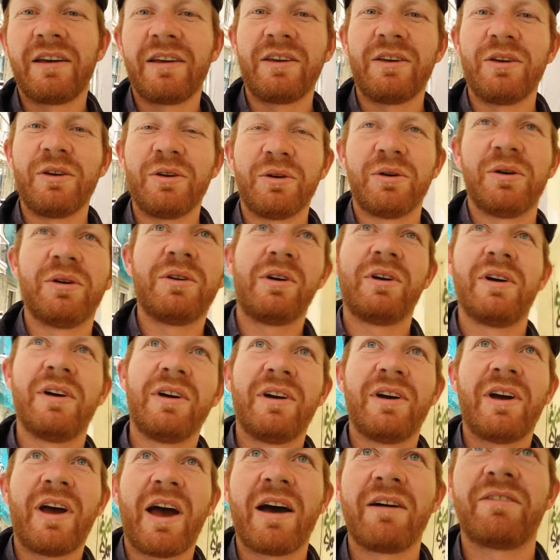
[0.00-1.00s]
you
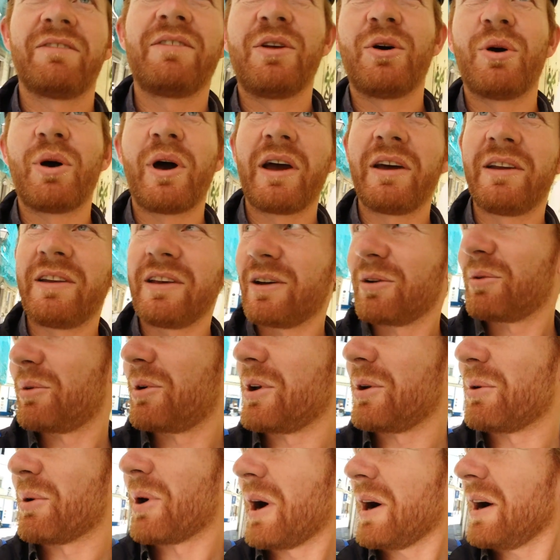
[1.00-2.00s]
have no idea
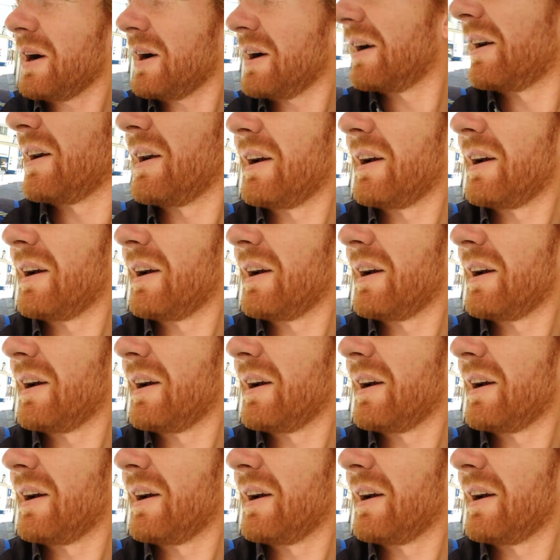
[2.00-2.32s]
where you are,